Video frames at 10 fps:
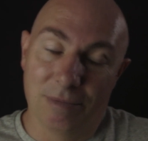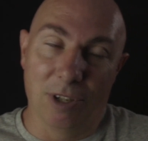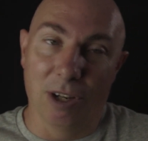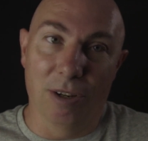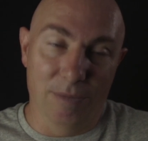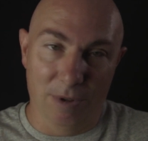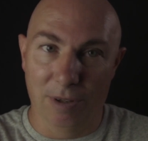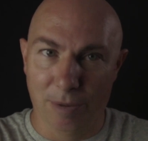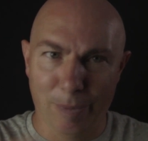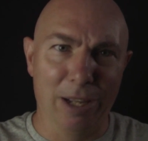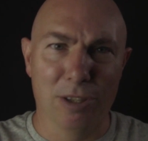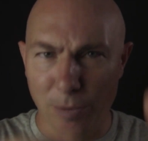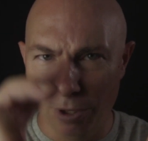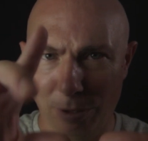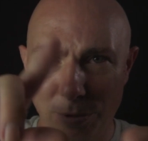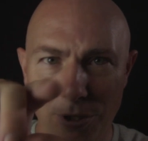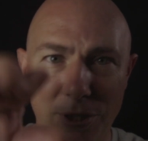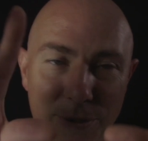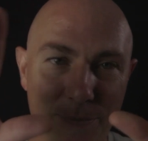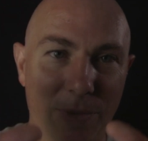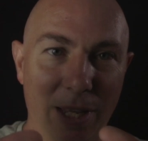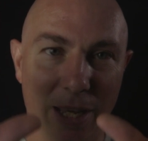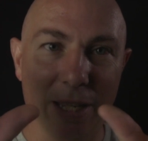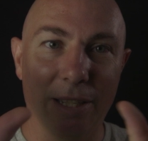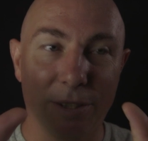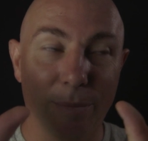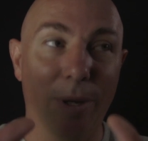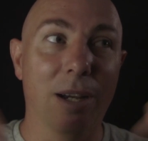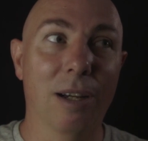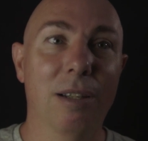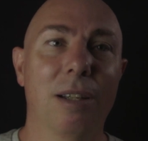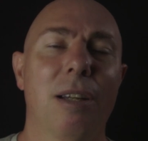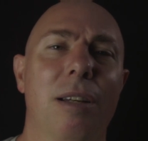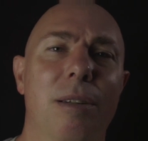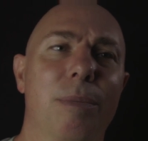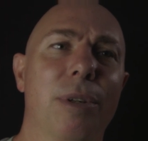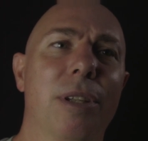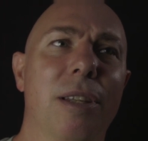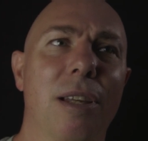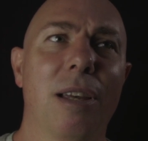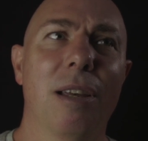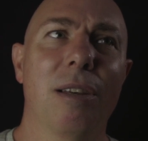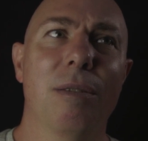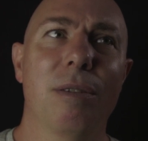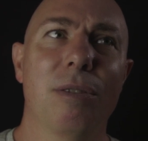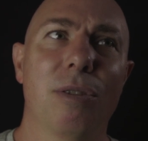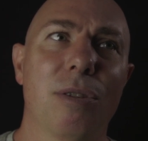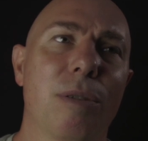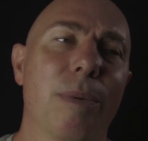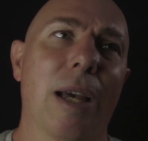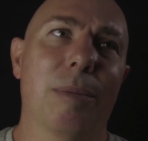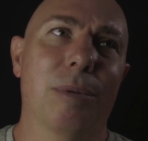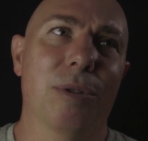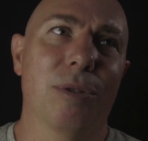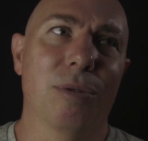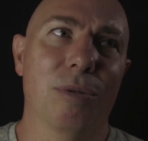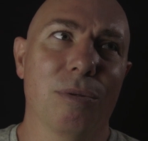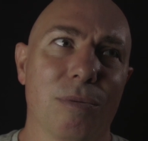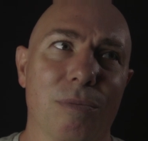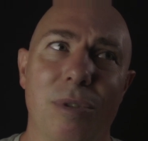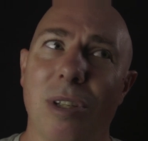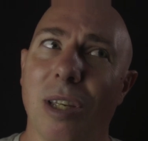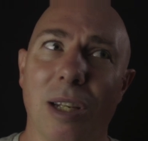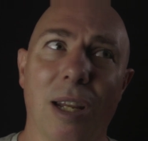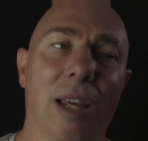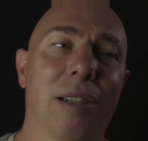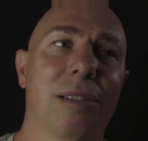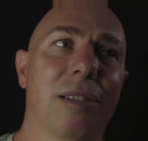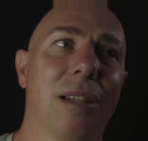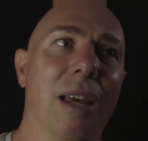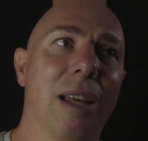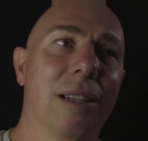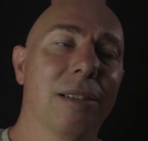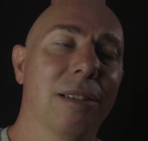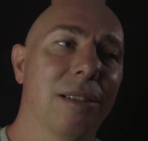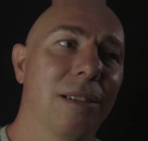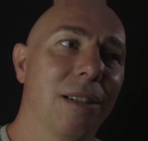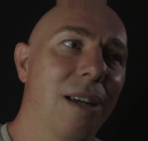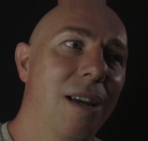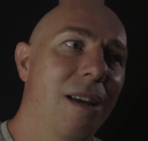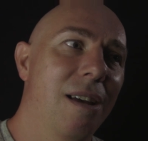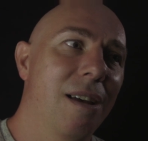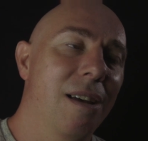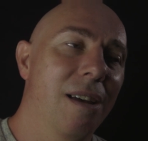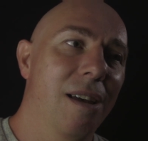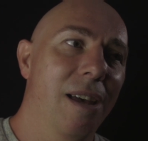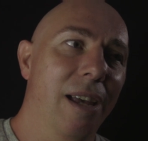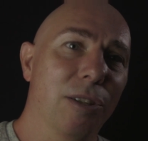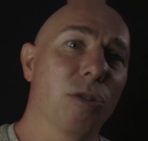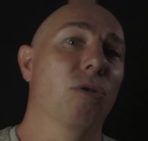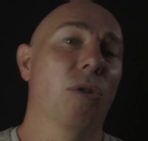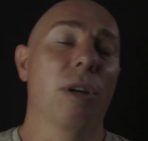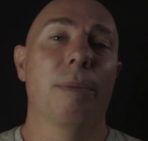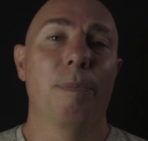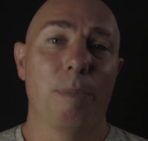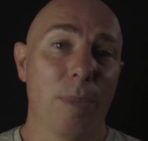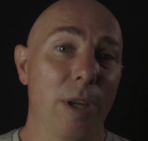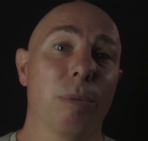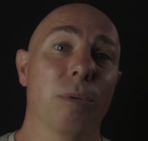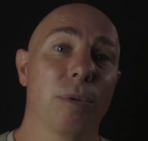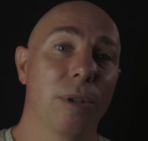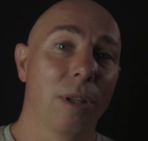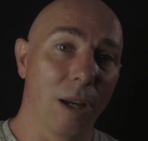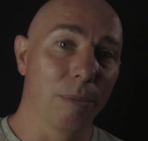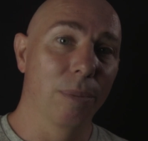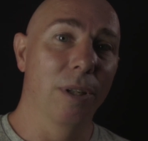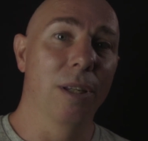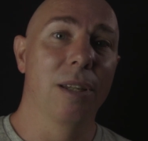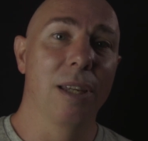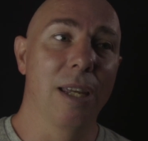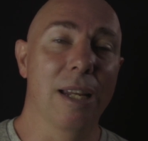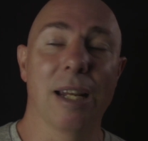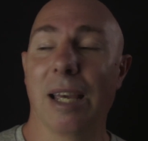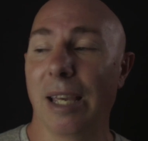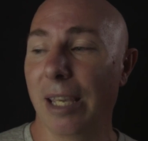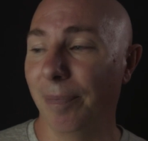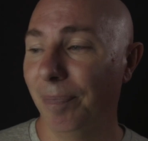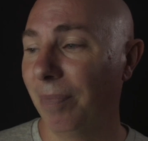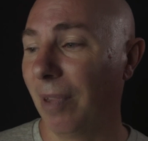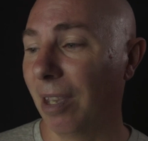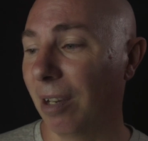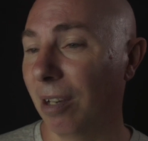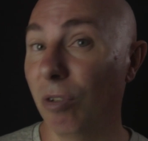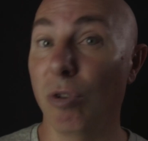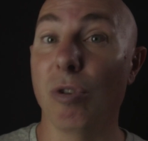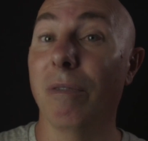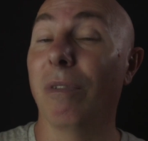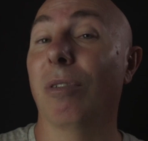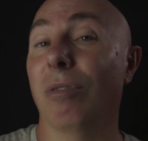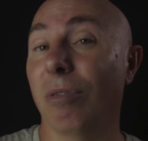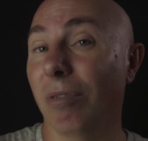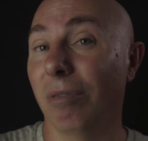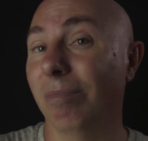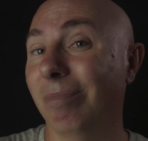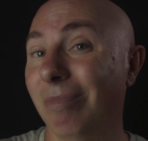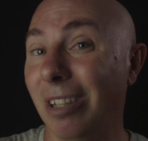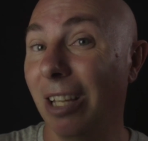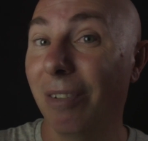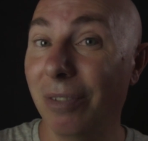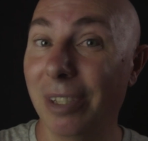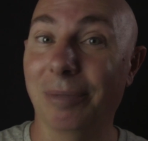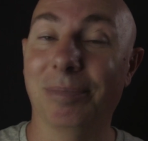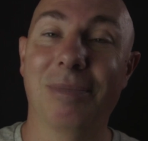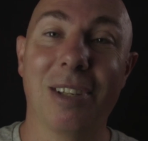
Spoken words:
you know, the main subject, which is ASMR, but just to be able to connect and and enjoy people's company in a universal loving